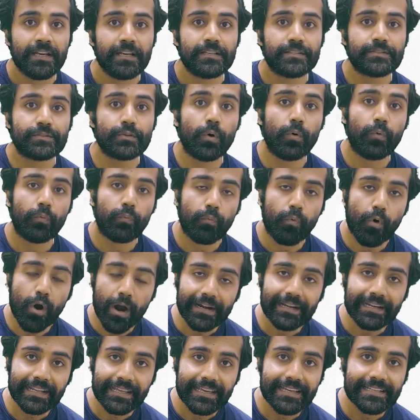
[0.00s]
So,
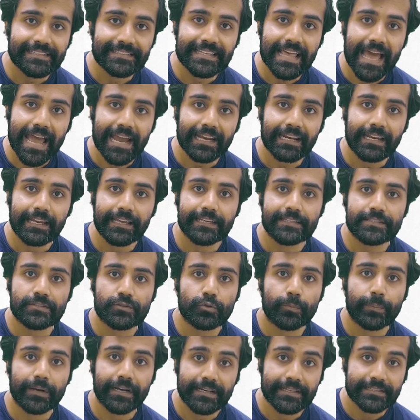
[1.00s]
what exactly is
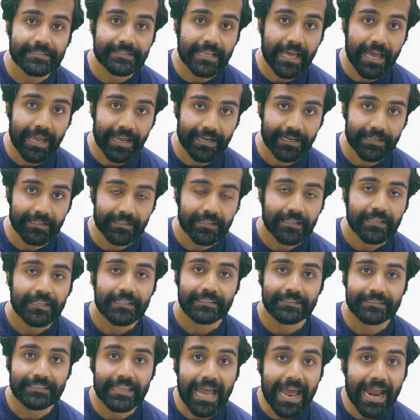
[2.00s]
to be designed
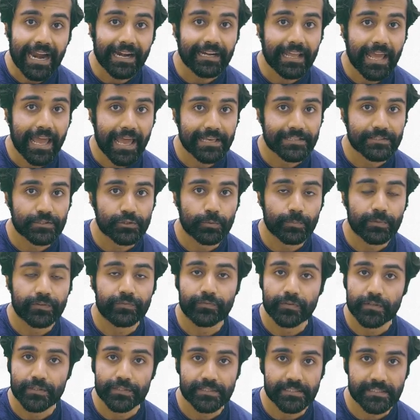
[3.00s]
that has to be
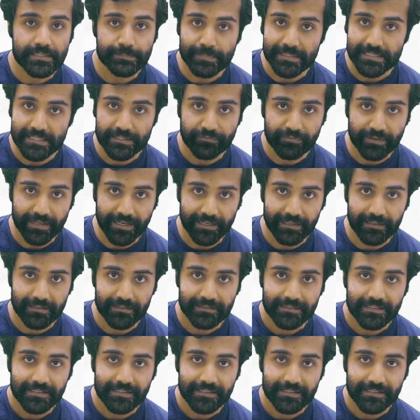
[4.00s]
first specified.